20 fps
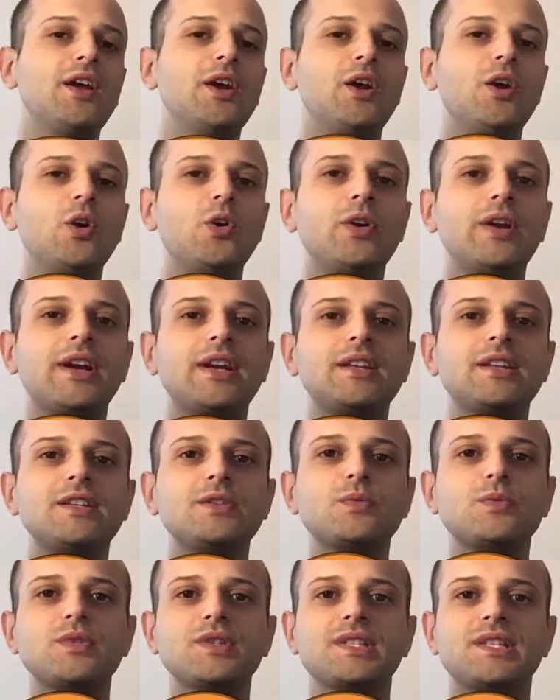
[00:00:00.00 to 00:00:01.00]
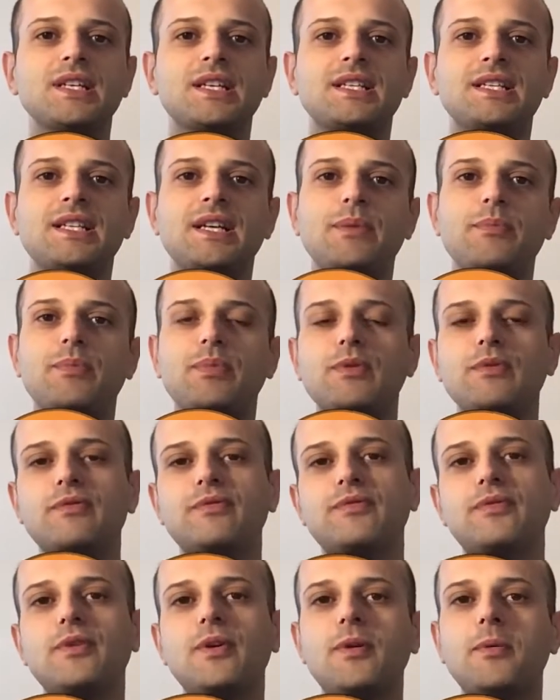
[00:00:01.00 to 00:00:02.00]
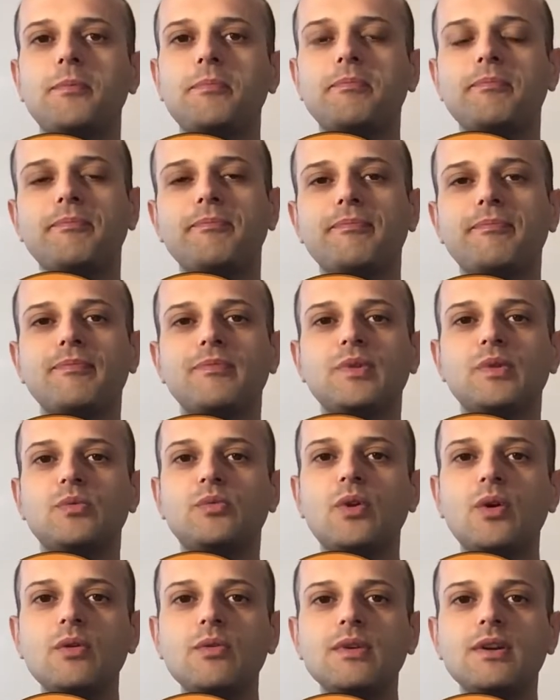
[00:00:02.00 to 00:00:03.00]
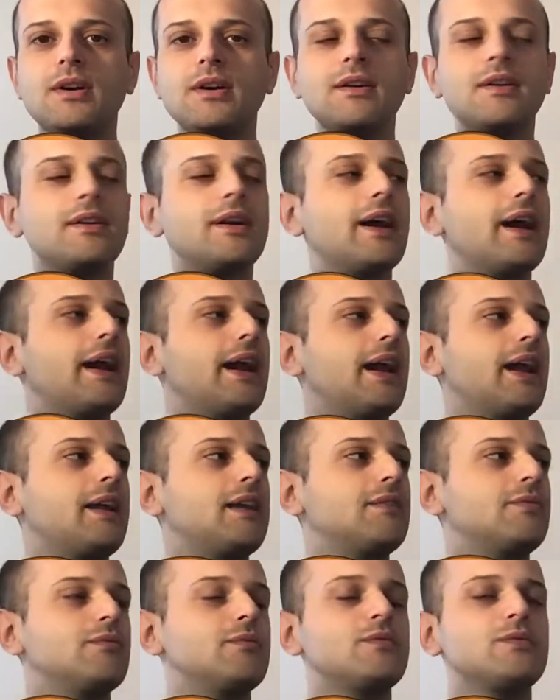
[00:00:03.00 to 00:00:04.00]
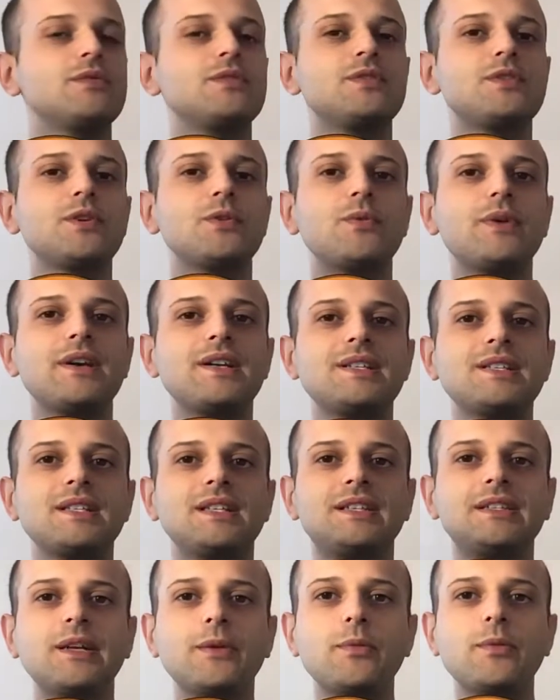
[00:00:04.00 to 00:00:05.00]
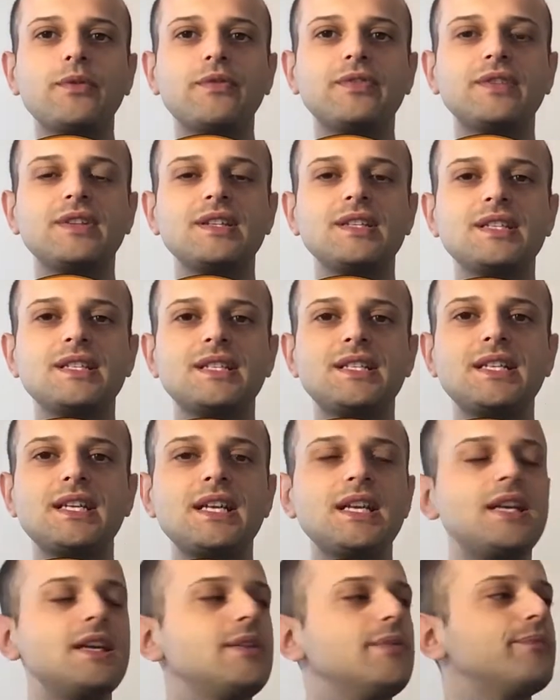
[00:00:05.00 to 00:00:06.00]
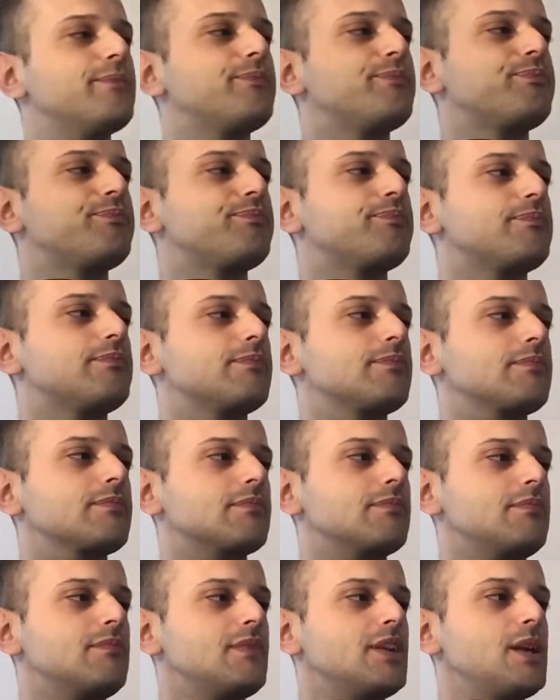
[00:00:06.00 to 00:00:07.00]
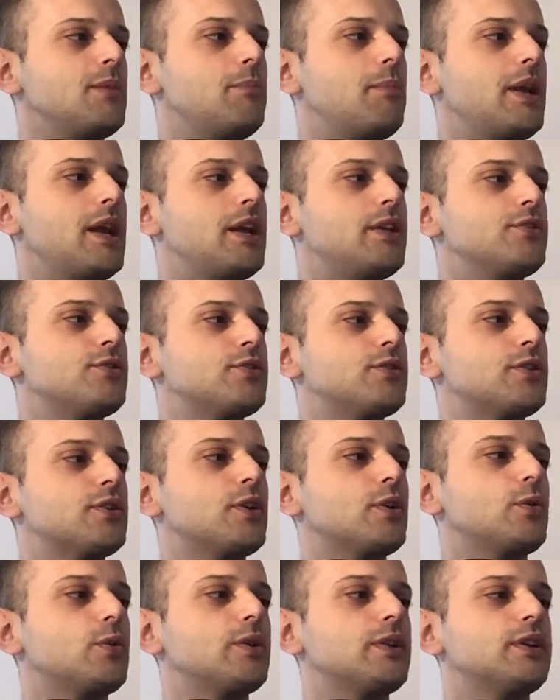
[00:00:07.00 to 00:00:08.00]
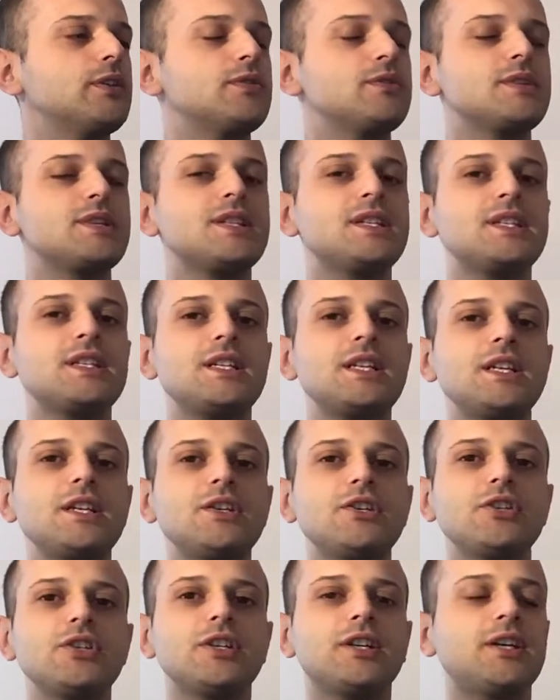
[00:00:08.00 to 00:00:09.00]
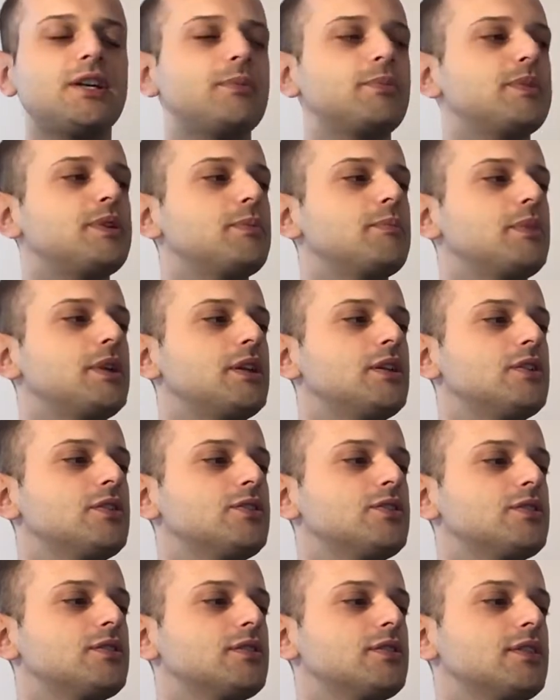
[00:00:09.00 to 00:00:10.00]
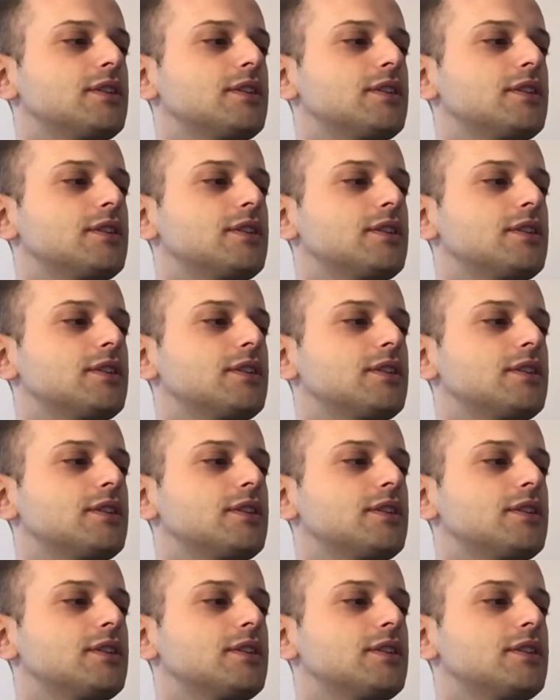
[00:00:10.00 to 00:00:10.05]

Okay, this was the example from Baroque, and so I started with the C major going to C sharp diminished,